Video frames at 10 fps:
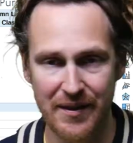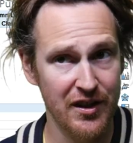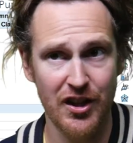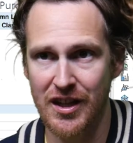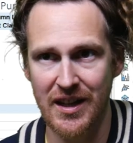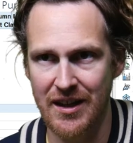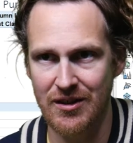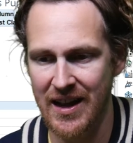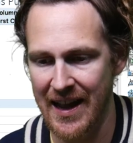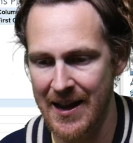Then just click
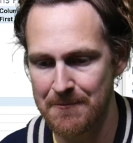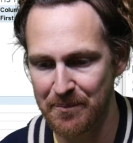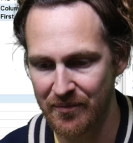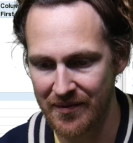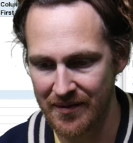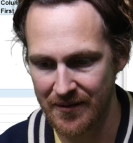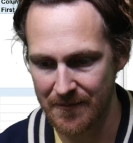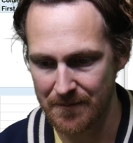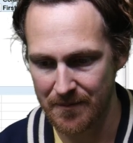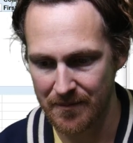OK.
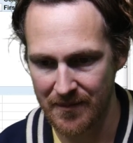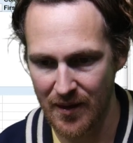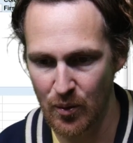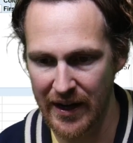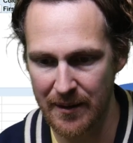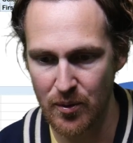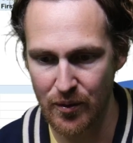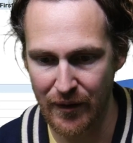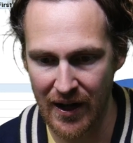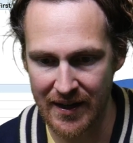We'll get a
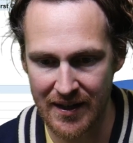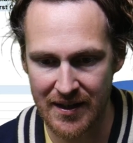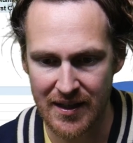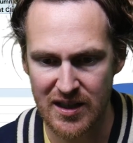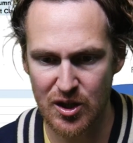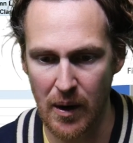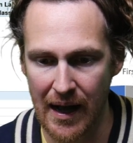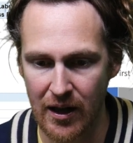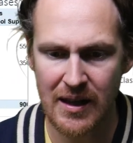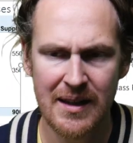move on.
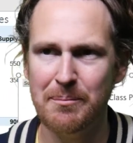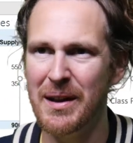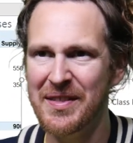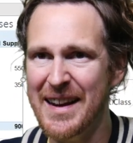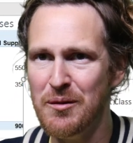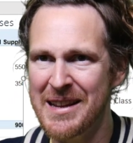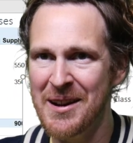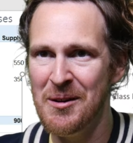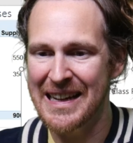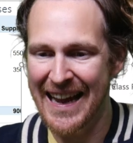Swell, but there we
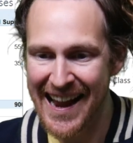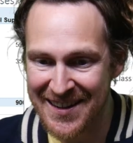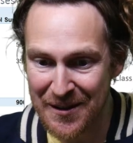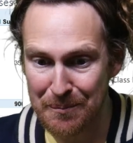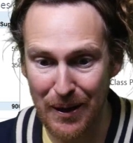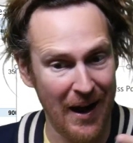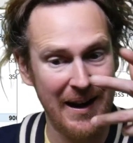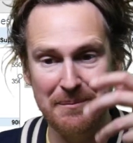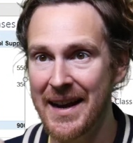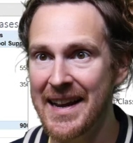go again, you're
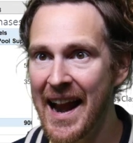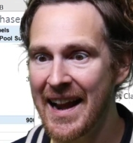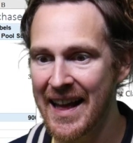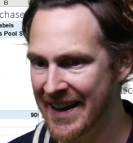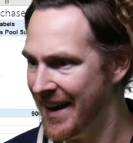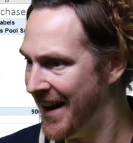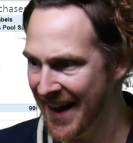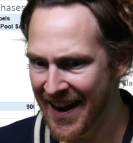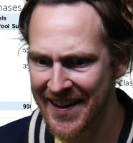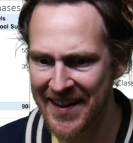blocking my data. Get on
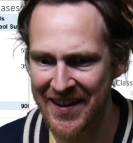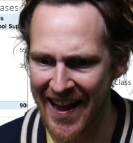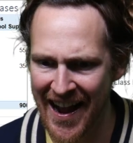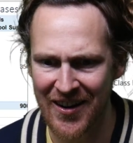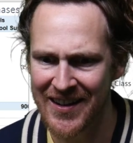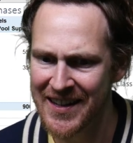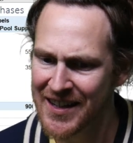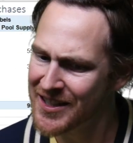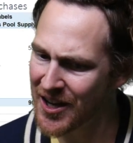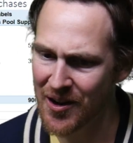out of here now.
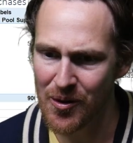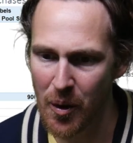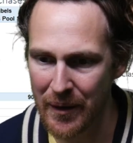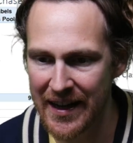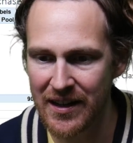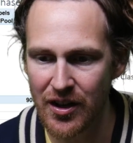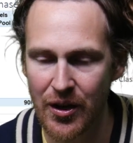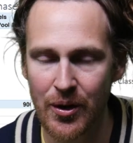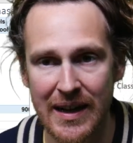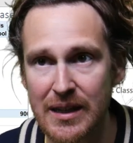So what we need to
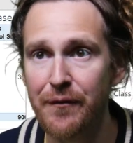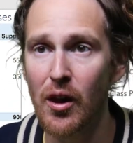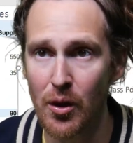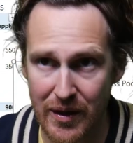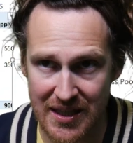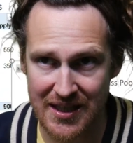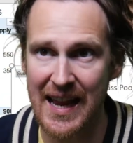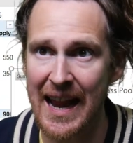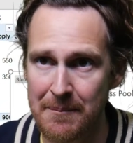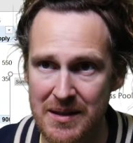do is follow the
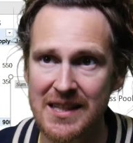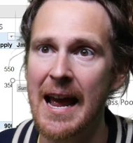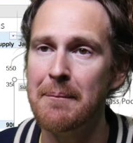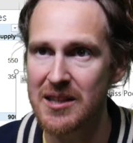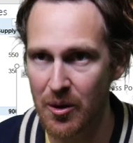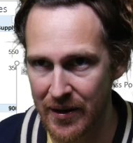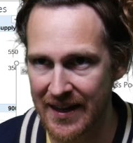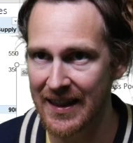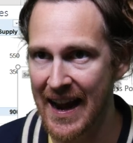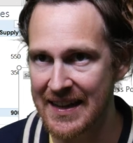same steps that we did
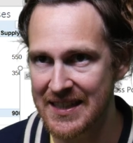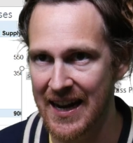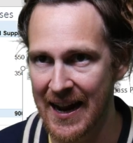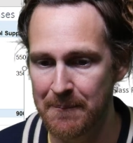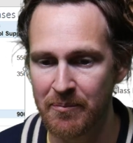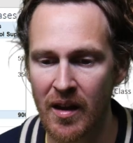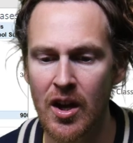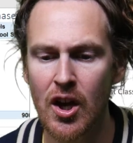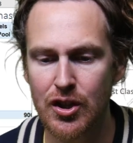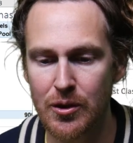last time
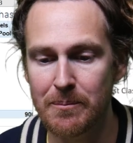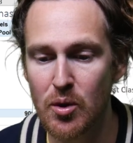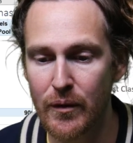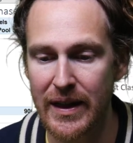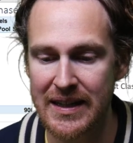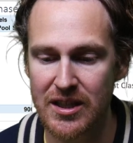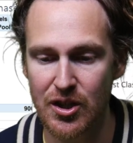to move this